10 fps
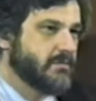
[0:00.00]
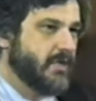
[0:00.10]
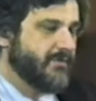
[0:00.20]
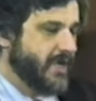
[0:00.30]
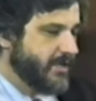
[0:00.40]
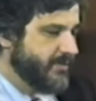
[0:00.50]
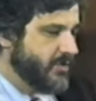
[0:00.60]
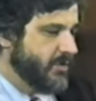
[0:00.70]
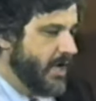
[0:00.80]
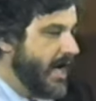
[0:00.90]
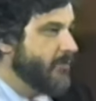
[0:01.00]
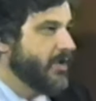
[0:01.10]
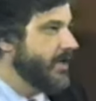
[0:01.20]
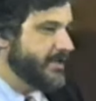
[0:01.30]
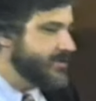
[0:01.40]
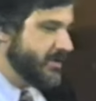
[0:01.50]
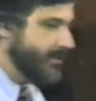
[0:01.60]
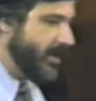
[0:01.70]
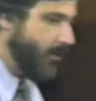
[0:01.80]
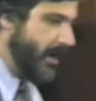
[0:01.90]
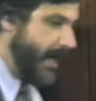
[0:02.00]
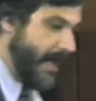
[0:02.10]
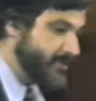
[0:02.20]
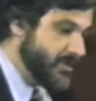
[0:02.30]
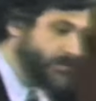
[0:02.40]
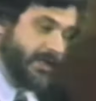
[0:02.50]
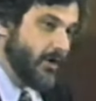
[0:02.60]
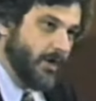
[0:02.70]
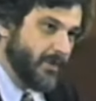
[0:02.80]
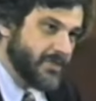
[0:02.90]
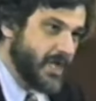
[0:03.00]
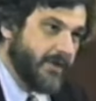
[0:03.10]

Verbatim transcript: effect of the drug. I really consider marijuana absolutely harmless.